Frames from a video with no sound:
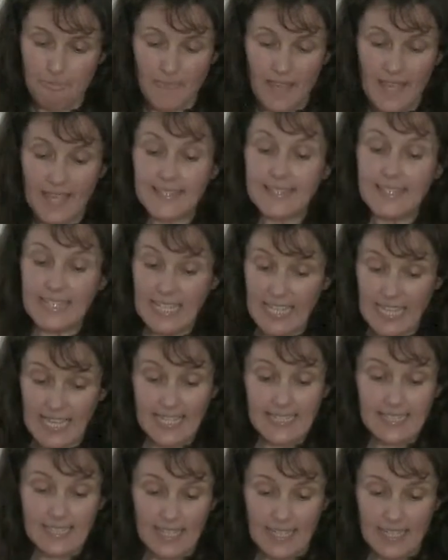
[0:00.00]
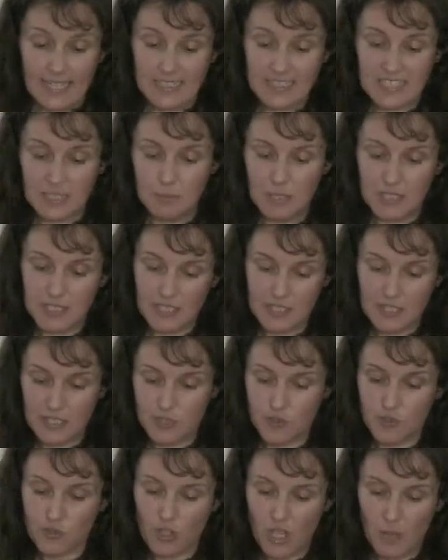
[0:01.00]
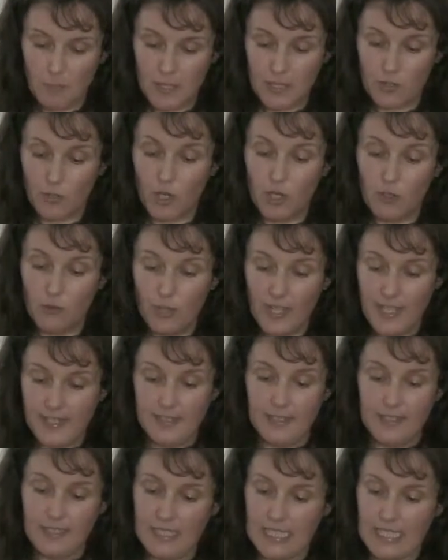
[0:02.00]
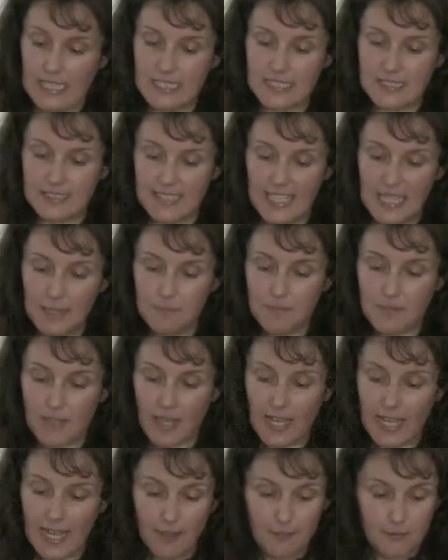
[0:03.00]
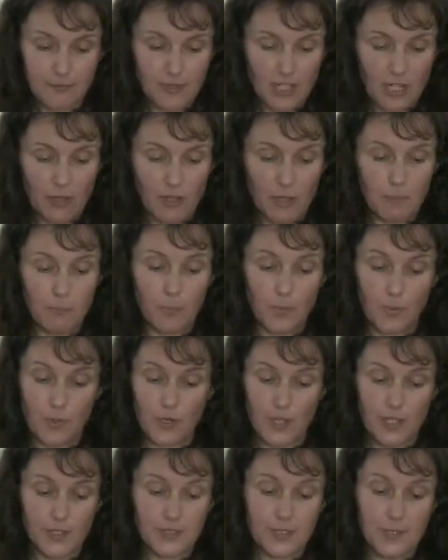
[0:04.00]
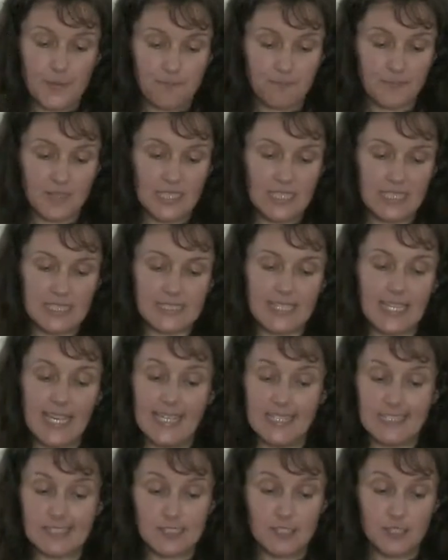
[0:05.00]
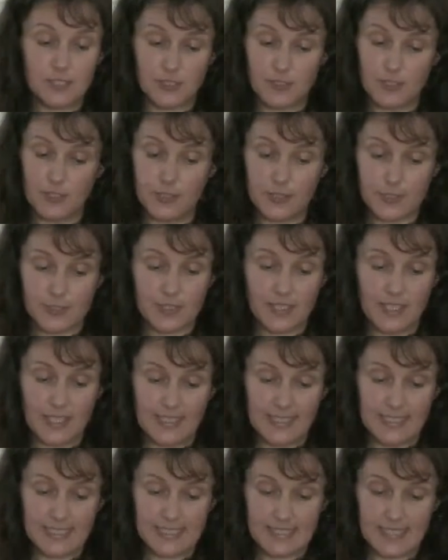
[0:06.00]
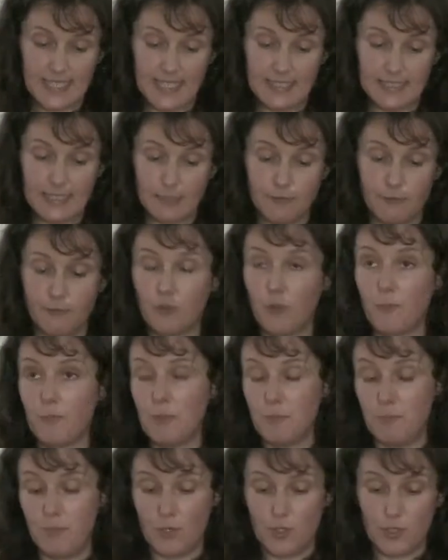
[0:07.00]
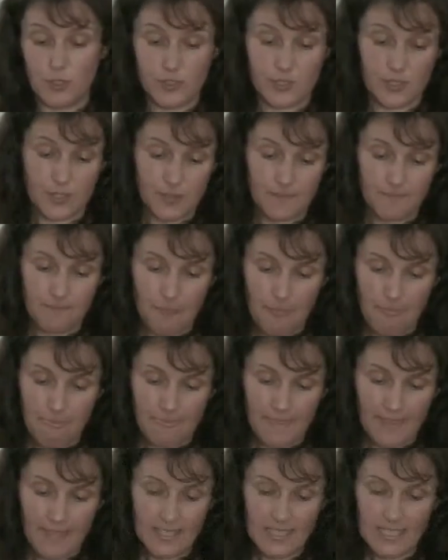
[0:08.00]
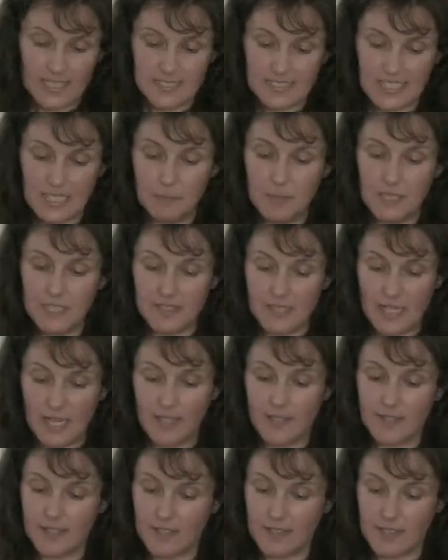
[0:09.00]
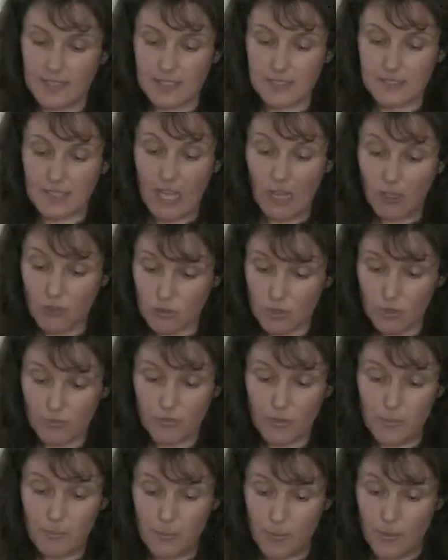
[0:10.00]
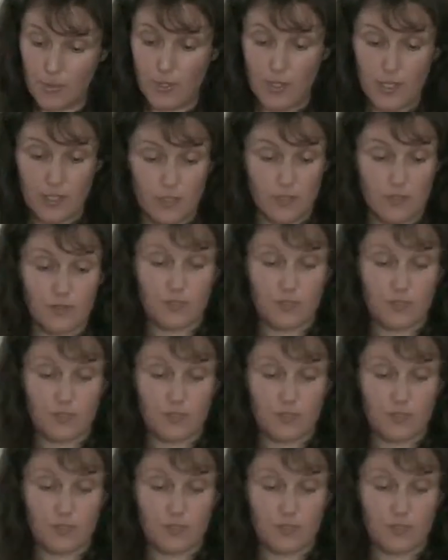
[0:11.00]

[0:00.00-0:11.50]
And he had exhibited in German already. He's named after a bird. His ancestors descended from the birds. He's imitating the sound of a bird,